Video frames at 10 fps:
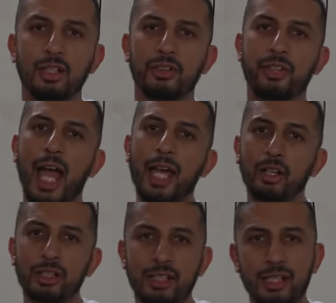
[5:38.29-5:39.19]
So I
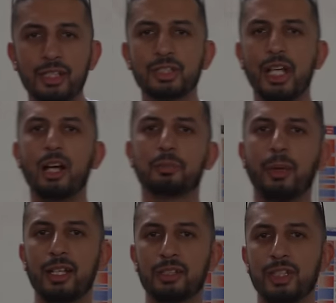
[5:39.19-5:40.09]
got reached out
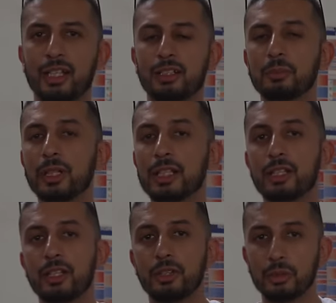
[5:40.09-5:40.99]
by a gentleman
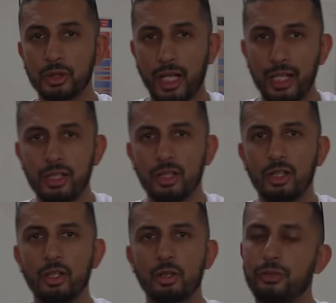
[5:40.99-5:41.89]
in the U K
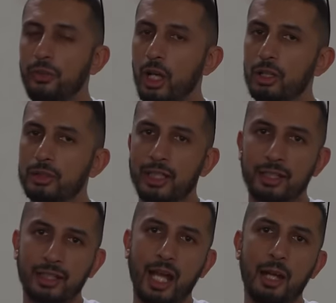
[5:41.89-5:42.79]
who followed the
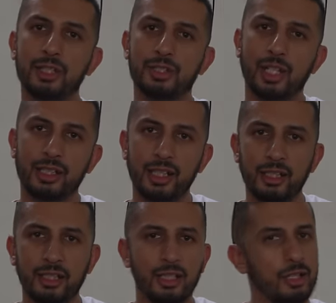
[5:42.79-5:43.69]
Inkabi journey,
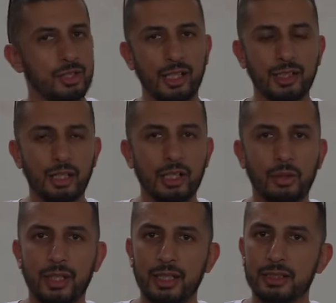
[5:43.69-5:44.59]
checked out
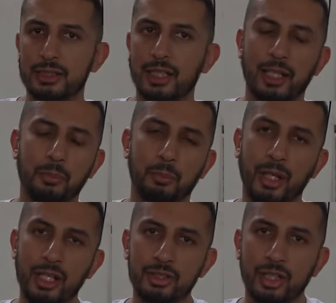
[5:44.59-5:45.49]
our Instagram
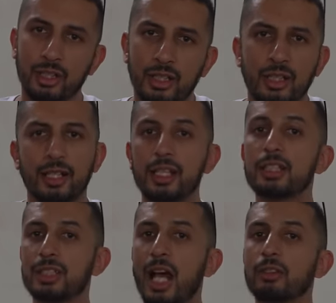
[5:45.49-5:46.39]
page,
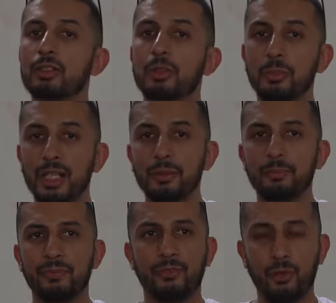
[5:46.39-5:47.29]
reached out to me
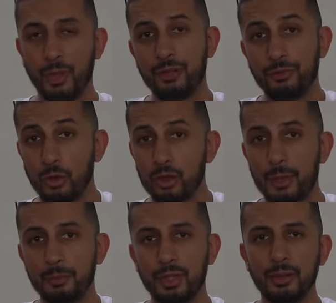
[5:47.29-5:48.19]
for my phone
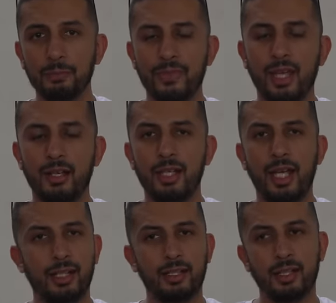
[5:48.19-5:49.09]
number
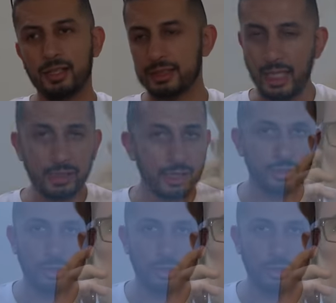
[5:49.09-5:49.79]
and uh, sent it